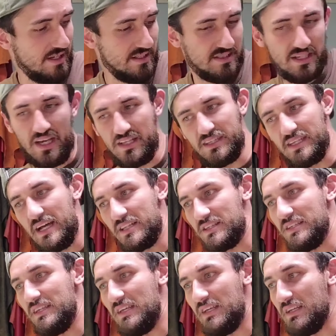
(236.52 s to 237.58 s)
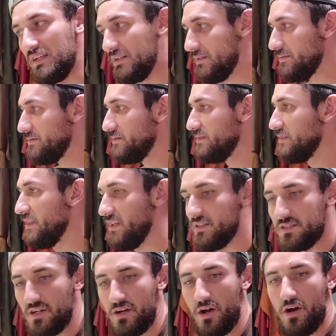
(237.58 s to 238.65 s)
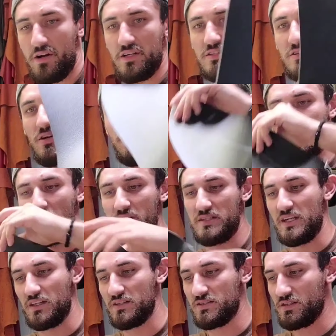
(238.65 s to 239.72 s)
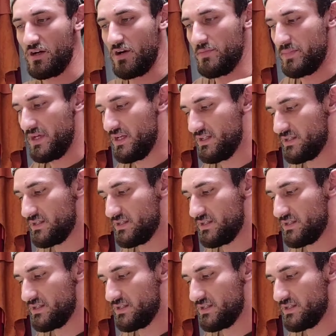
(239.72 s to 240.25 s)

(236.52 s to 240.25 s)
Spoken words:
Like I said, got the insert already sewn. We're going to take the skirt